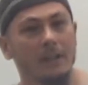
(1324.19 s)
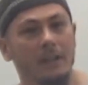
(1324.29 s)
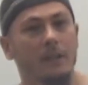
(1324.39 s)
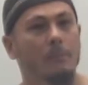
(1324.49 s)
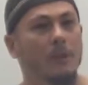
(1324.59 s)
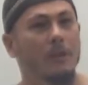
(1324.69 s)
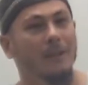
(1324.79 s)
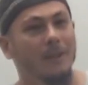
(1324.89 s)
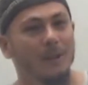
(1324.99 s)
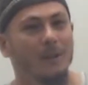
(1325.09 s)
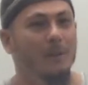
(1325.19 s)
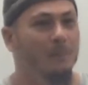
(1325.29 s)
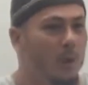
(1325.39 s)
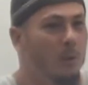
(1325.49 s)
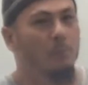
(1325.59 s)
easy to be
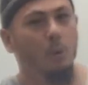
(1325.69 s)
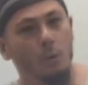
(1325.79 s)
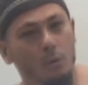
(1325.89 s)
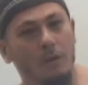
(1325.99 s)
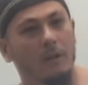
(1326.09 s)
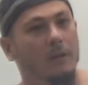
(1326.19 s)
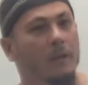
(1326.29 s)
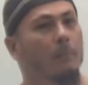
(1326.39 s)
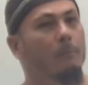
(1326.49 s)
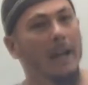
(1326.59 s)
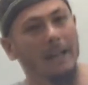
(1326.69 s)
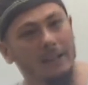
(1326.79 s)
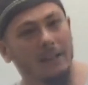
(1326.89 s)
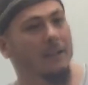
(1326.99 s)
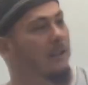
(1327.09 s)
pulled back,
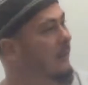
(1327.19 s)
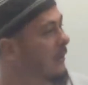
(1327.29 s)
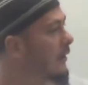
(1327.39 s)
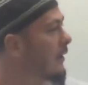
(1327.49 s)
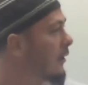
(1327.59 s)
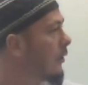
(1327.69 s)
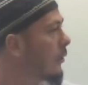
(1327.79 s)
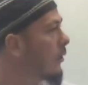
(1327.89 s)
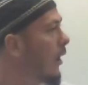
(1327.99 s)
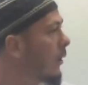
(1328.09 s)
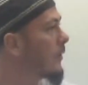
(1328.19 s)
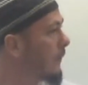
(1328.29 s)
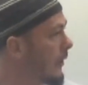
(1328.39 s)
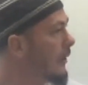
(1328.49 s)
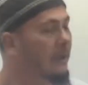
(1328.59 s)
or I was
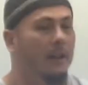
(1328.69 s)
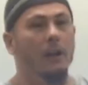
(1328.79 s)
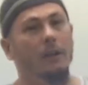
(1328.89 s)
fearing that